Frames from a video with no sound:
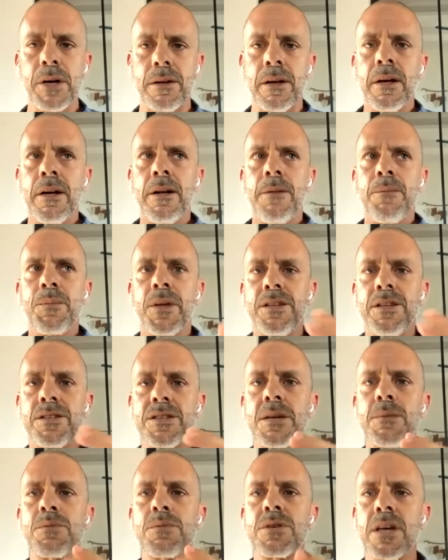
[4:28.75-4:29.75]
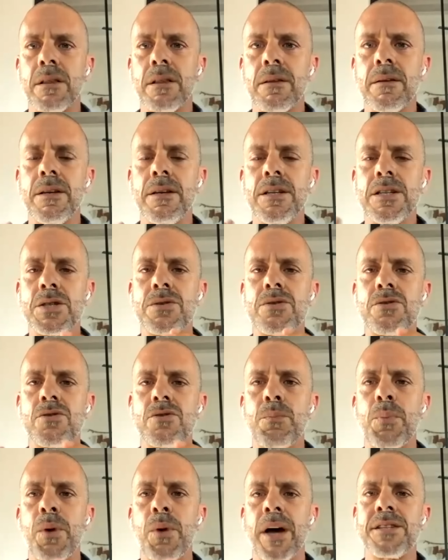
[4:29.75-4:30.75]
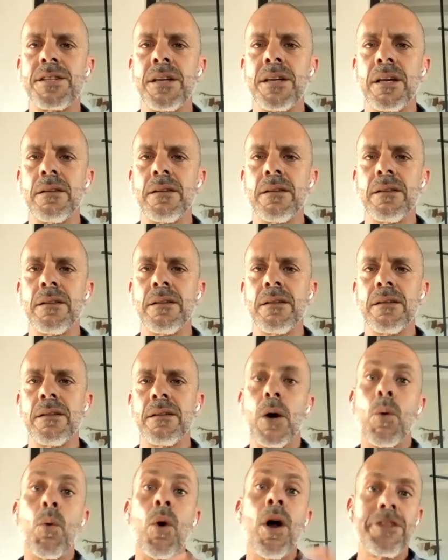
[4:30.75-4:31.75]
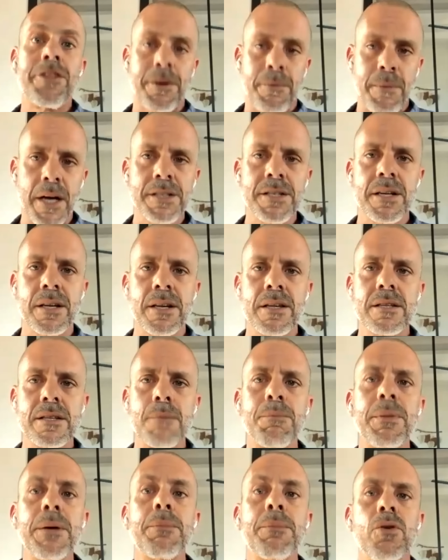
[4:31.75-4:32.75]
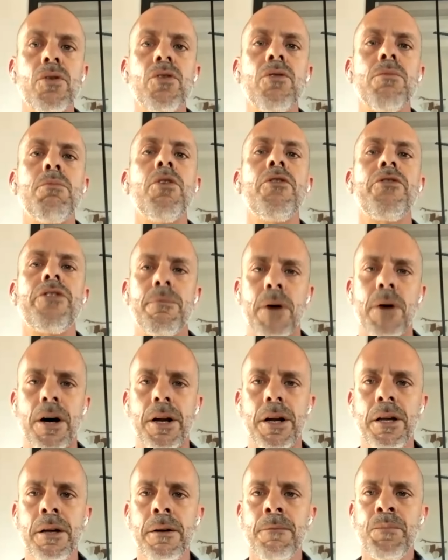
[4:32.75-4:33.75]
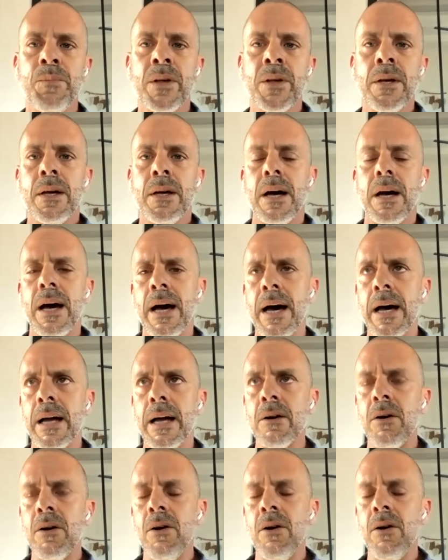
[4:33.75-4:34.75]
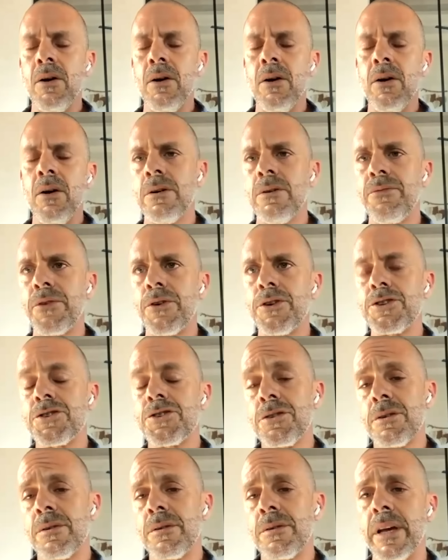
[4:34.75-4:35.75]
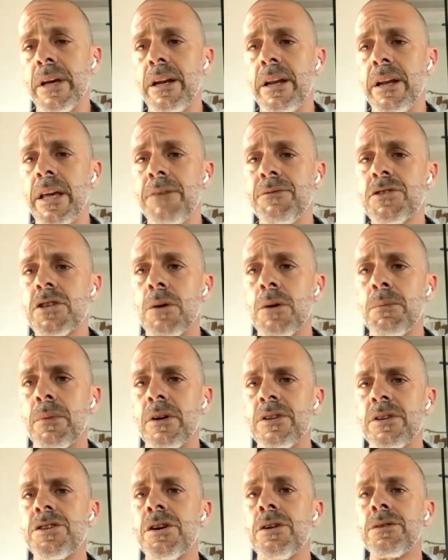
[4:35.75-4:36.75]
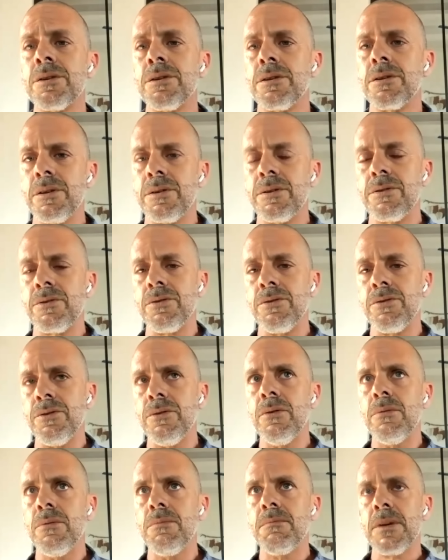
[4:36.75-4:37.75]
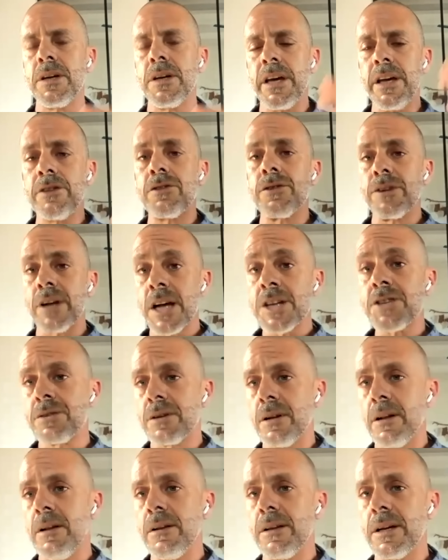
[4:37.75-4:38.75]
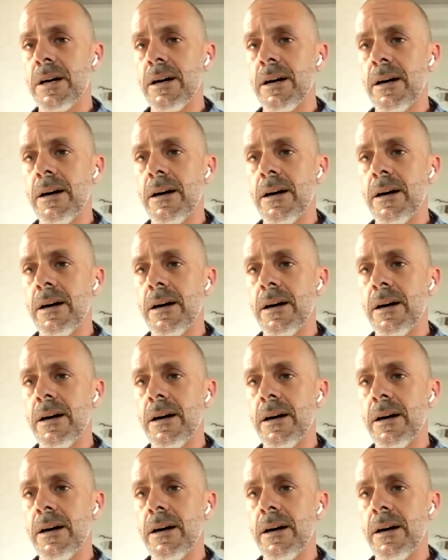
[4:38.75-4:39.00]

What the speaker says: but it seems that it's surprising the wealthy Mexicans and people who move the money. And also, for sure, it gives some uncertainty to international